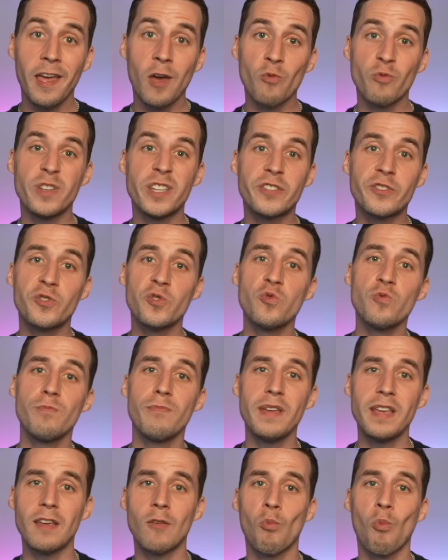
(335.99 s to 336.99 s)
and we soon
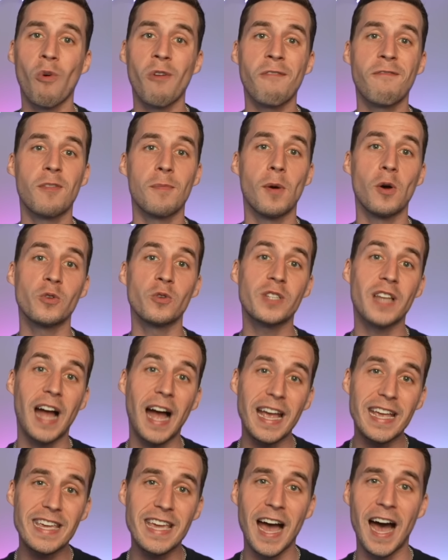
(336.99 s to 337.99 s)
meet one of the most
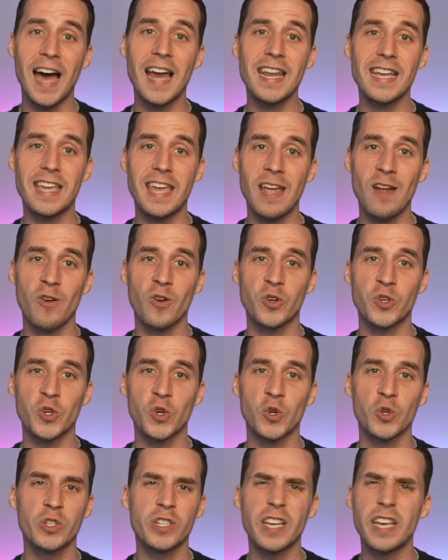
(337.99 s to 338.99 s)
iconic
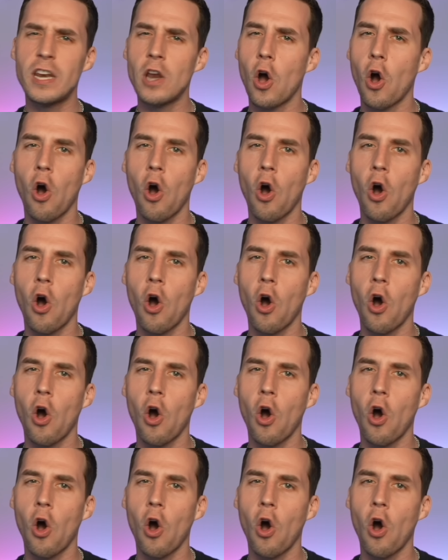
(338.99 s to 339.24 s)
characters in